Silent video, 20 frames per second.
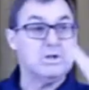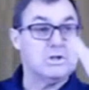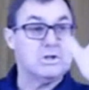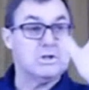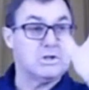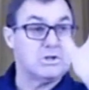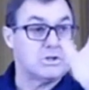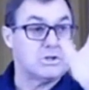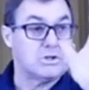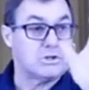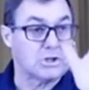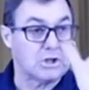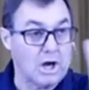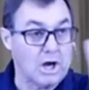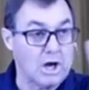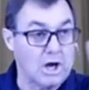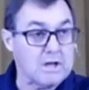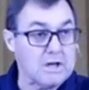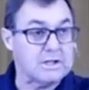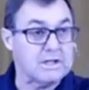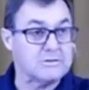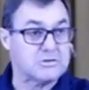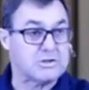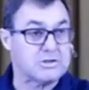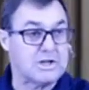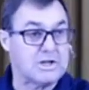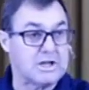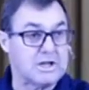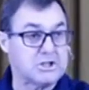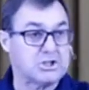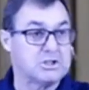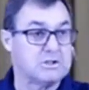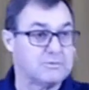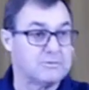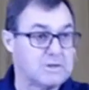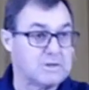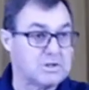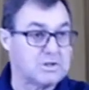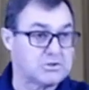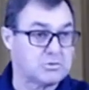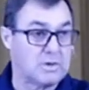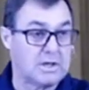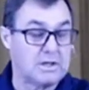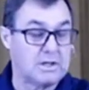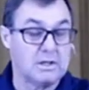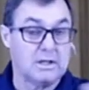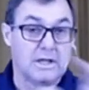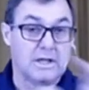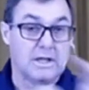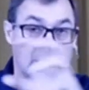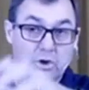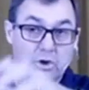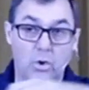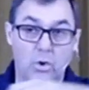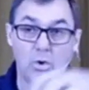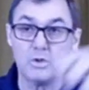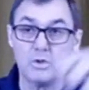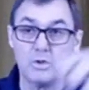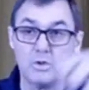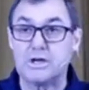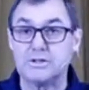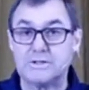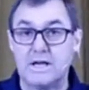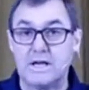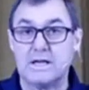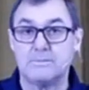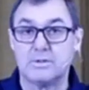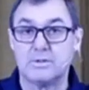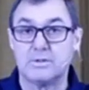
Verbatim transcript: So God gives the nation of Israel, he calls out Abram,